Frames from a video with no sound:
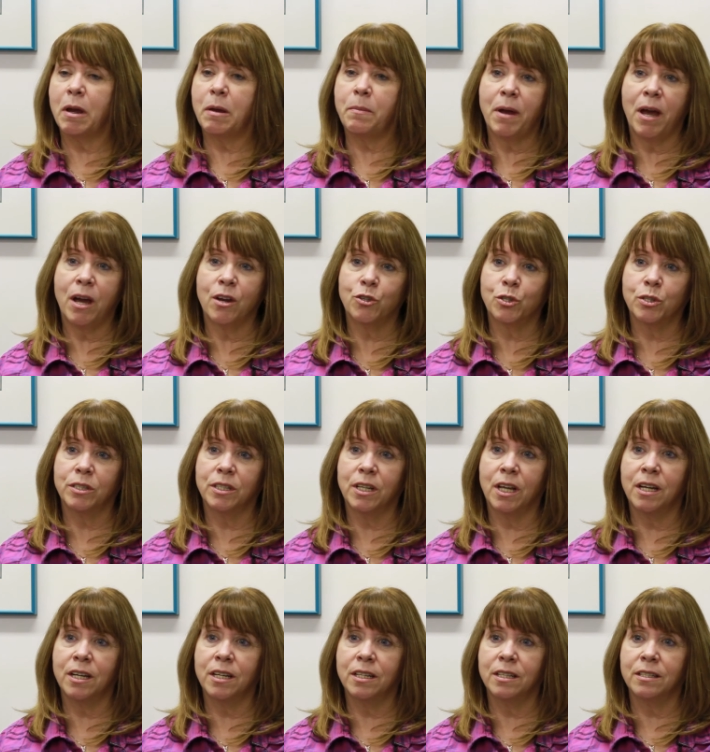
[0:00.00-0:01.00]
passion
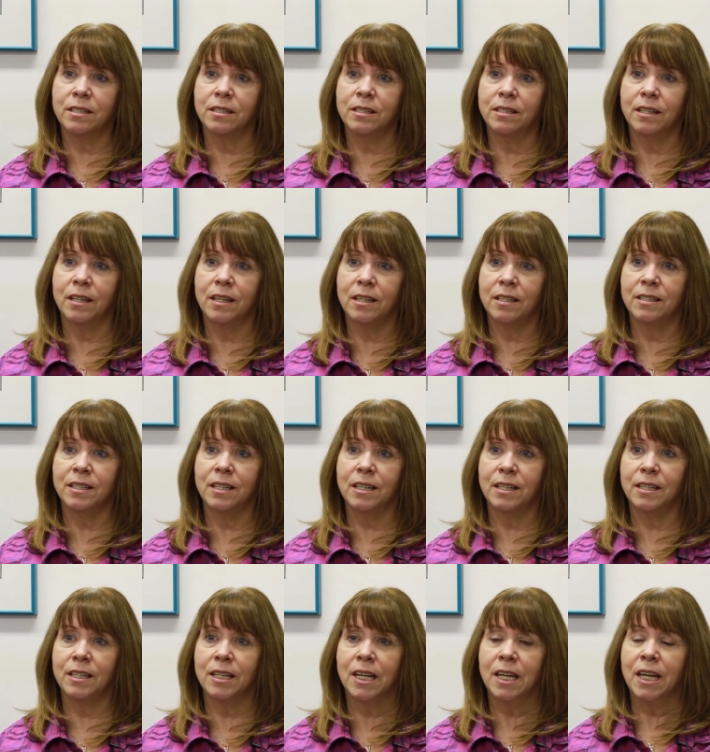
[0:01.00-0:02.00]
lies. It's
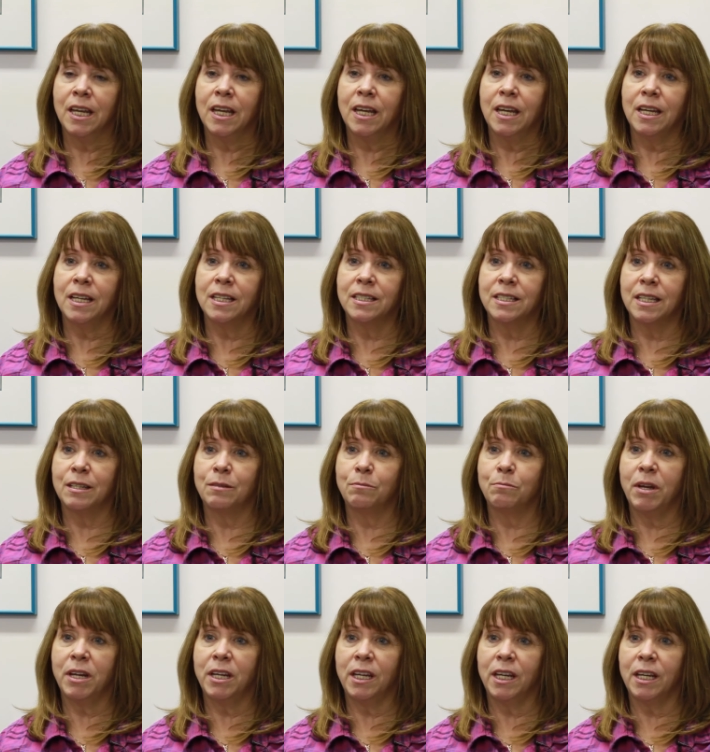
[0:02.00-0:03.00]
in, it's in
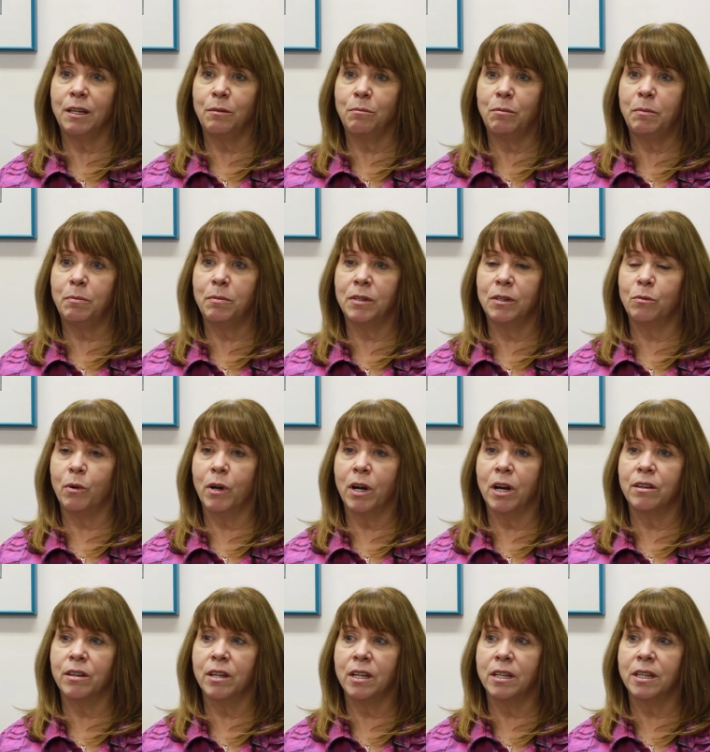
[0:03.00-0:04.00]
making people aware
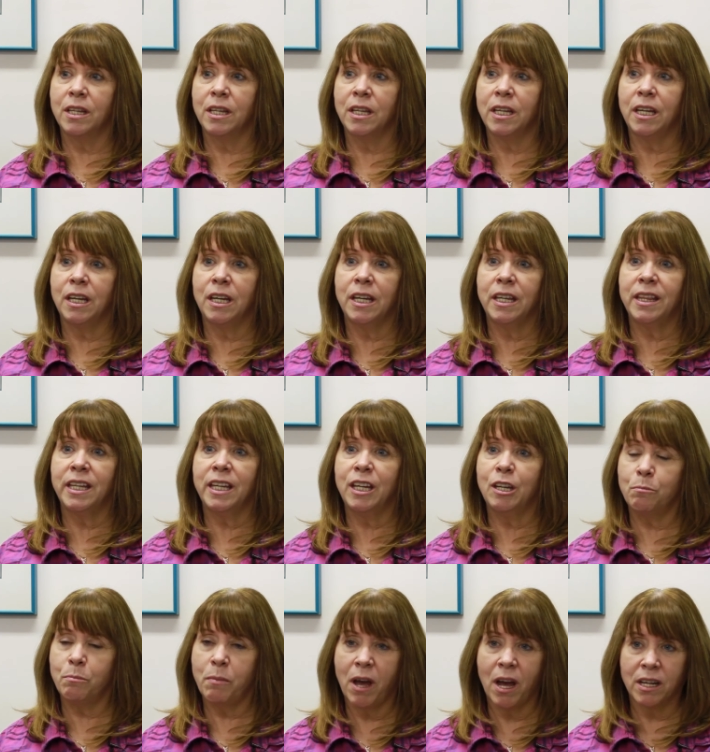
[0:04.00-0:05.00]
that the, the
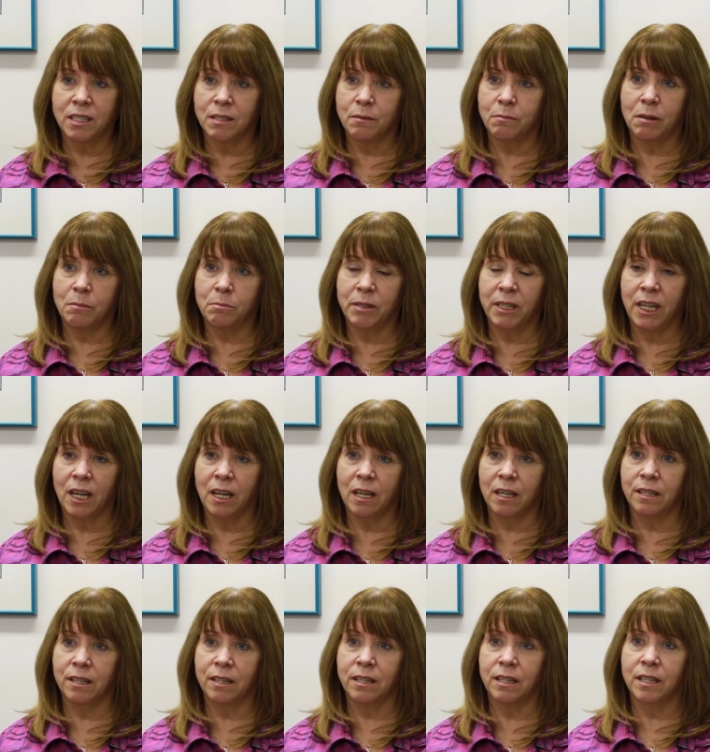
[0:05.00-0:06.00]
impact of public
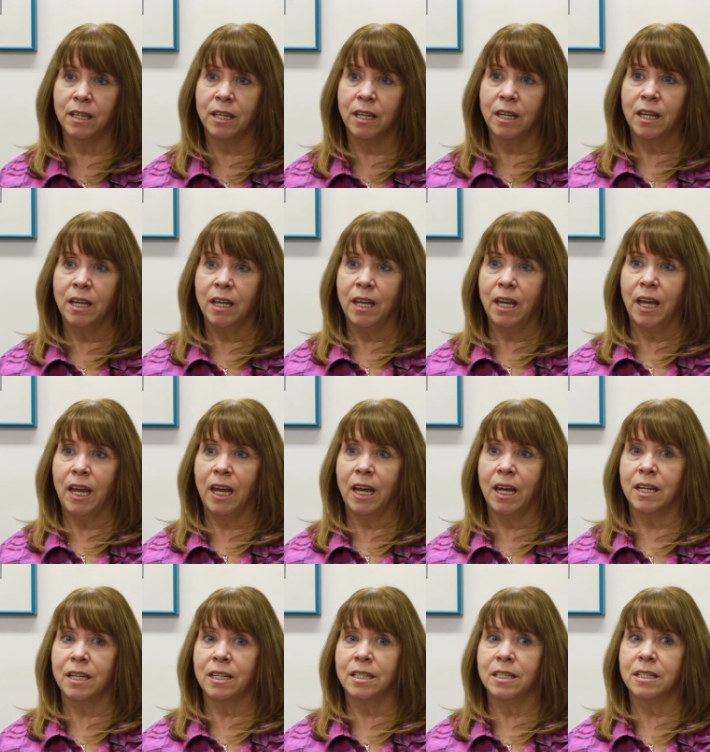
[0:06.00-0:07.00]
health
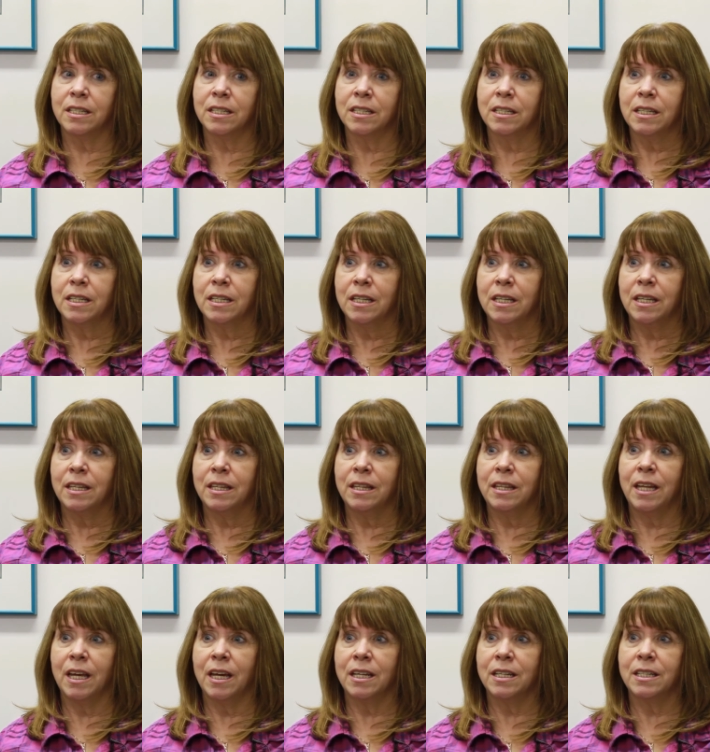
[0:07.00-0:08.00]
and
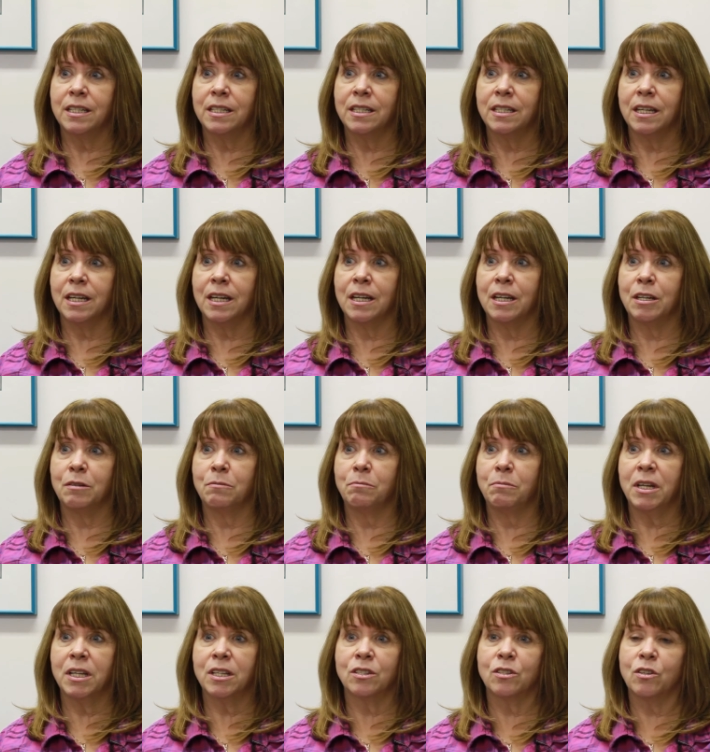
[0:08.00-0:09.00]
that um,
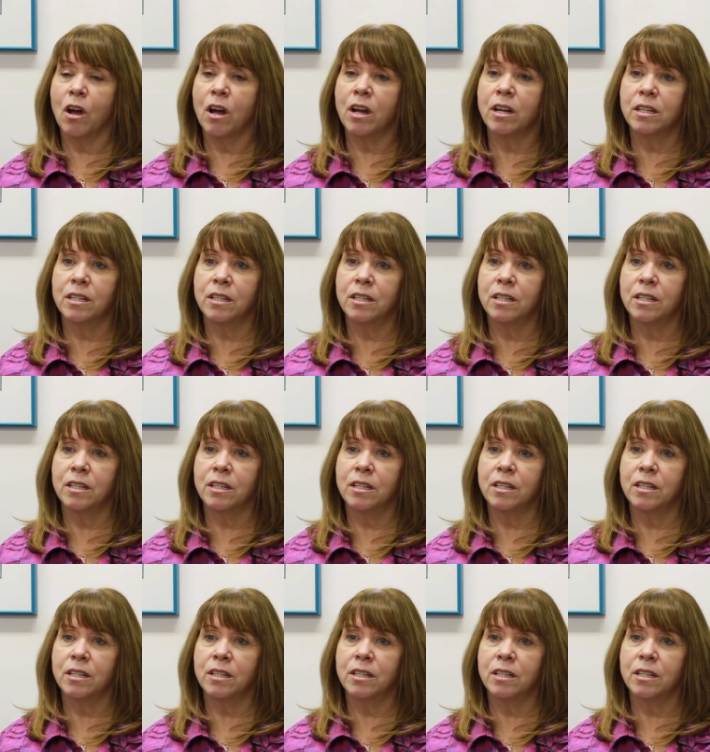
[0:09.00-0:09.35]
it's not